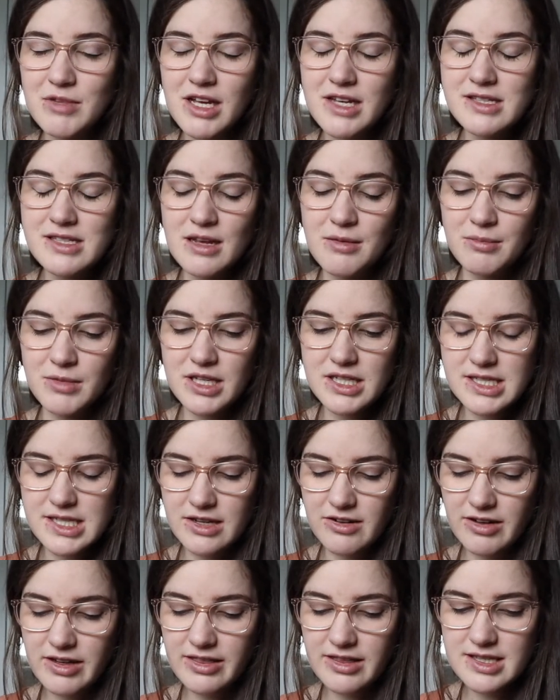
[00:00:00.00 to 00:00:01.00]
lines, I'm
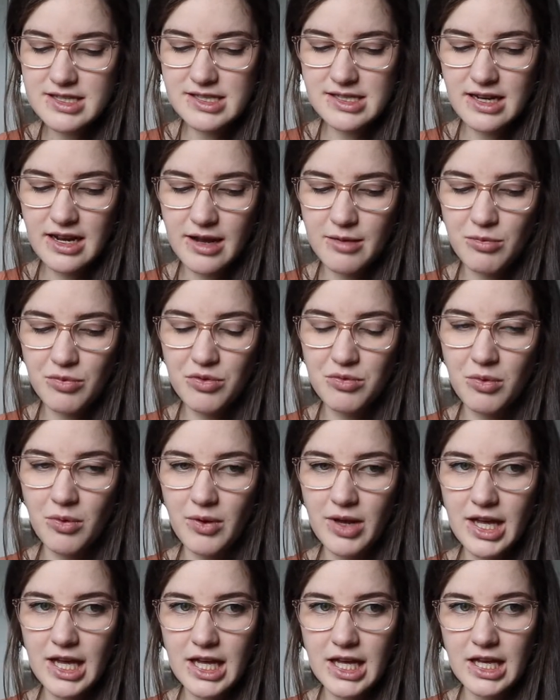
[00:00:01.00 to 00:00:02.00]
considering this time
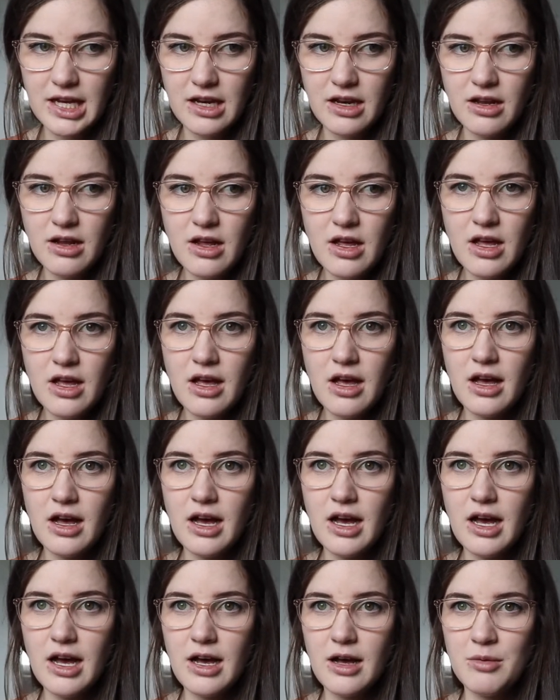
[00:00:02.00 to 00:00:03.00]
throwing in
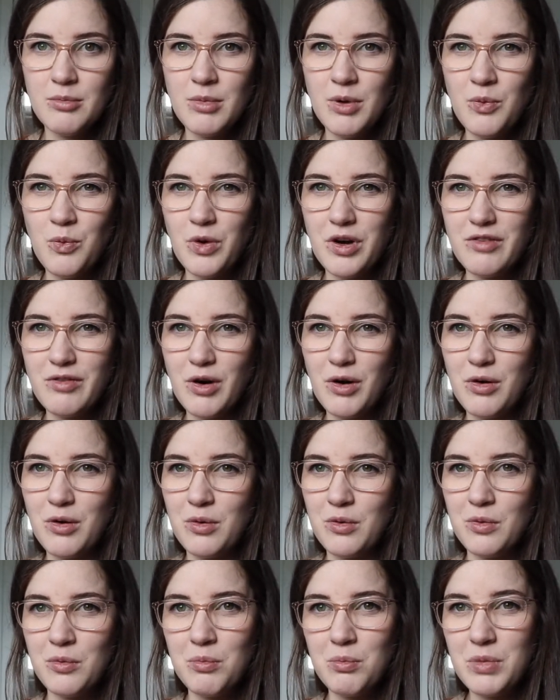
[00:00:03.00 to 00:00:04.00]
one of our
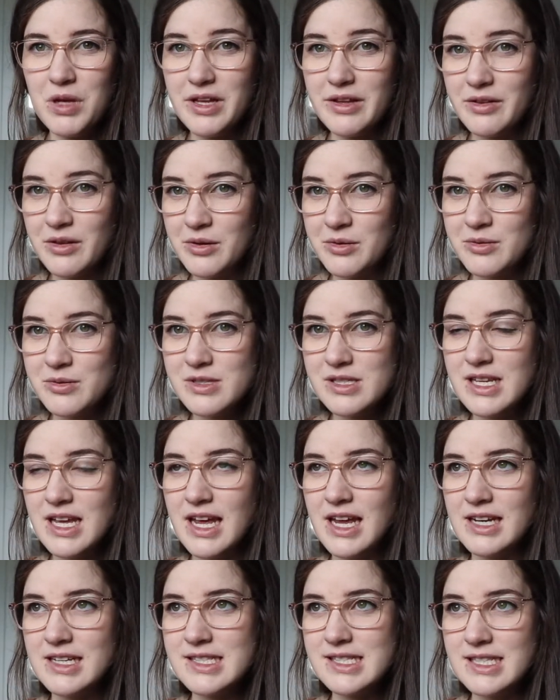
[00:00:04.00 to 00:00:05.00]
own pillows
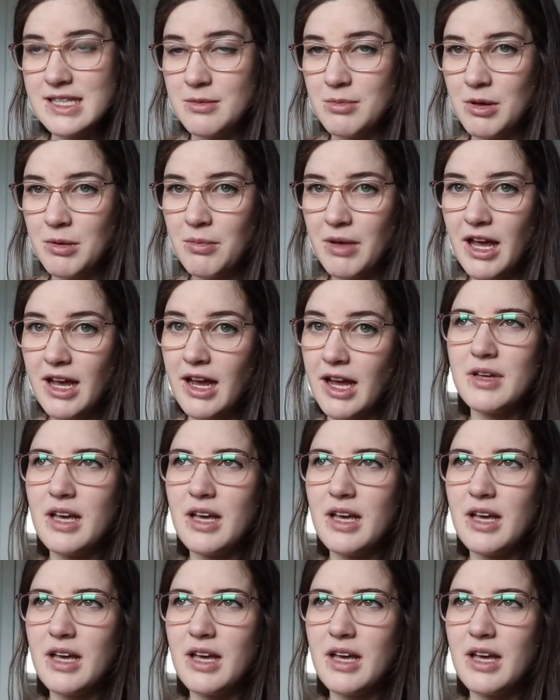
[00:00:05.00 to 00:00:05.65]
and a sleeping bag.